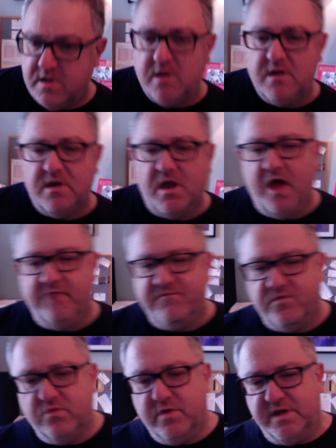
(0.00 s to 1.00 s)
Now, I've
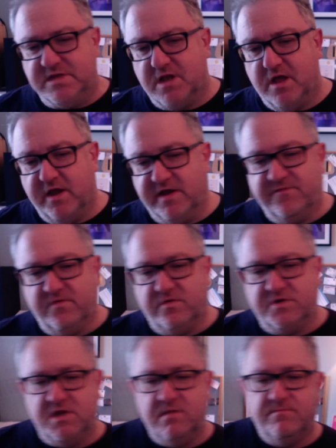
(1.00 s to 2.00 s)
always liked
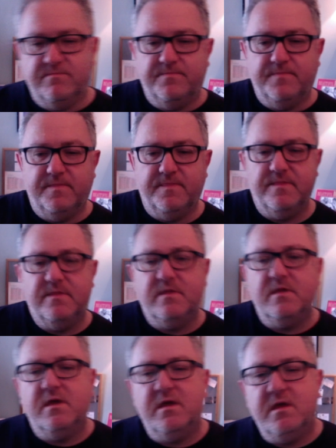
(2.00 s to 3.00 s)
Fuji
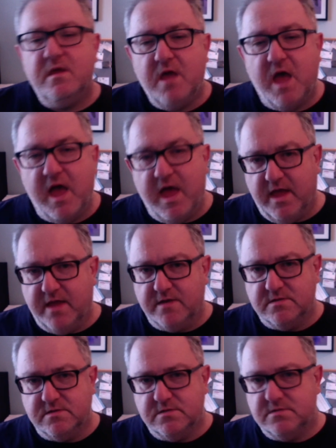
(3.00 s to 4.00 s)

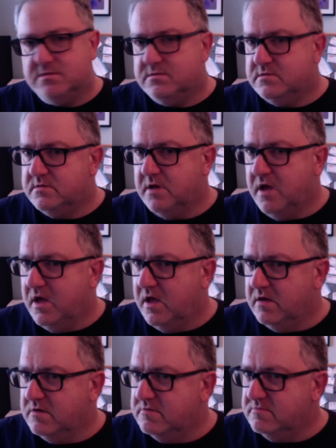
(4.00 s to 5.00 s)
and
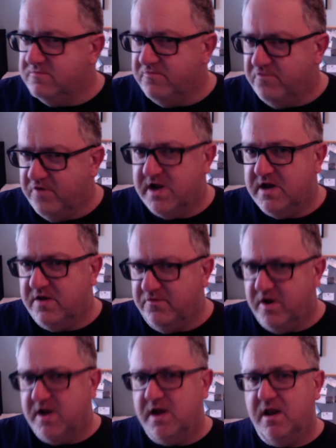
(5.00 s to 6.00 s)
really
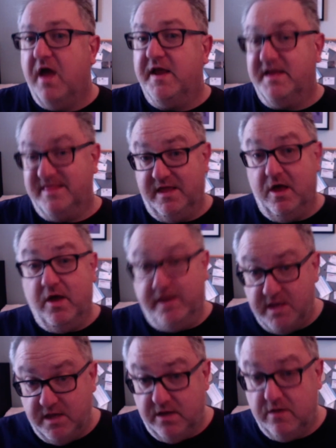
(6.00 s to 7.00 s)
like the
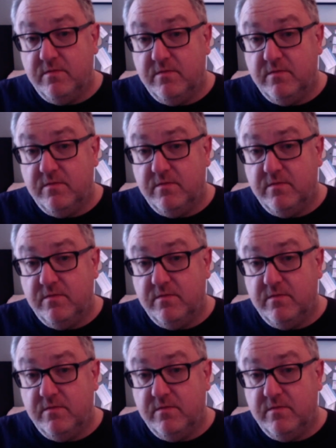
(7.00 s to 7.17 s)
IQ